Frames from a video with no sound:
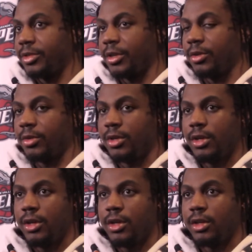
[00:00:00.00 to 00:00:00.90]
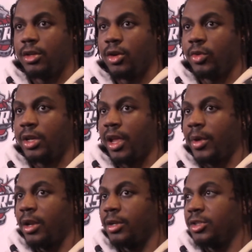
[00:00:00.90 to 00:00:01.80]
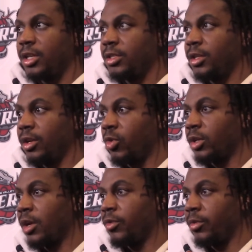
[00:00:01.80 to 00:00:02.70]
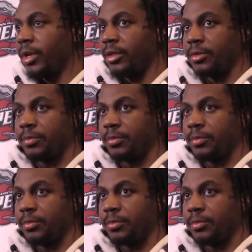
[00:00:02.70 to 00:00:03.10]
So, you know, we came out and adjusted, and it worked out for our best.